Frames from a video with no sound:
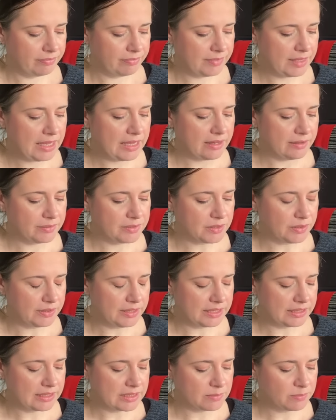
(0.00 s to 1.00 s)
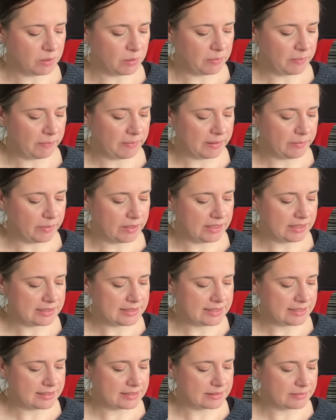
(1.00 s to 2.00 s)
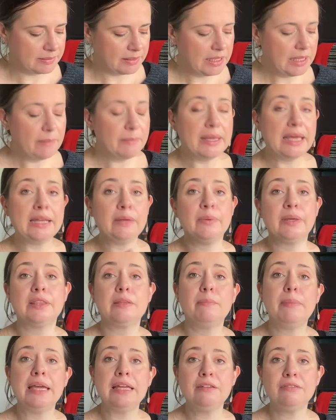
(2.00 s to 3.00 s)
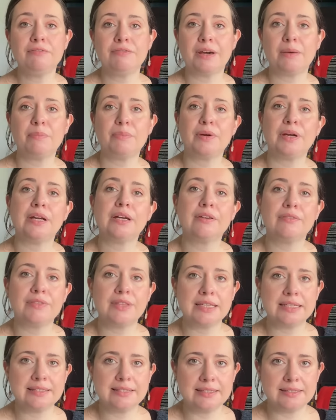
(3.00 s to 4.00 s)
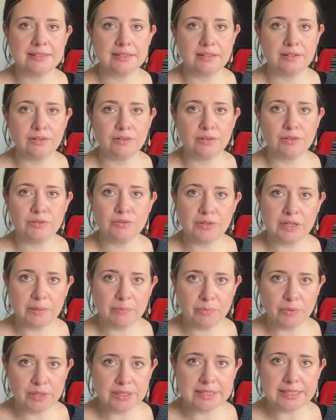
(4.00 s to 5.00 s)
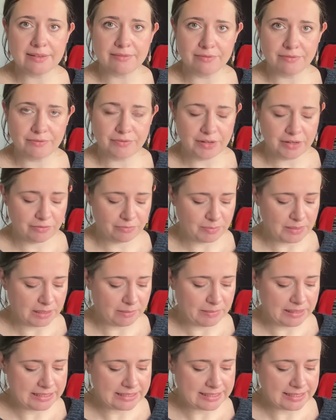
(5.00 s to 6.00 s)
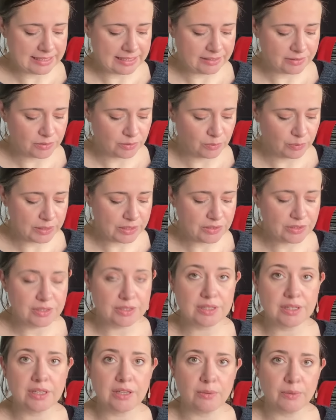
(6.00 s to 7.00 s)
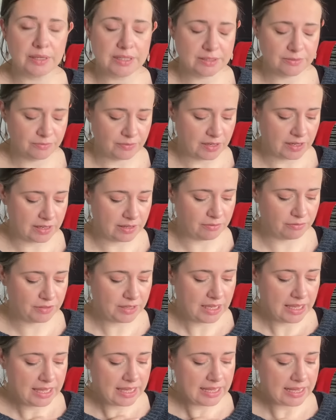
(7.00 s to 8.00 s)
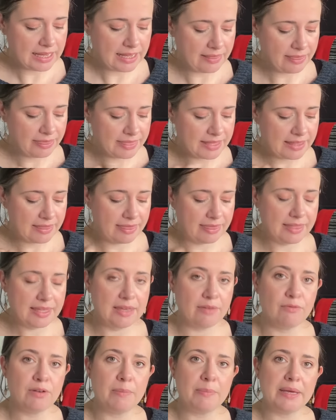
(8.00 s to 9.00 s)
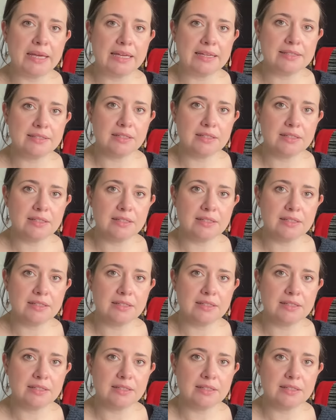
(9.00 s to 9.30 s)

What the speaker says: Yeah, so I think that's probably why it is. Anyway, the main fabric of this is done on a 3.75mm needle, which is a US 5, and then the ribbing is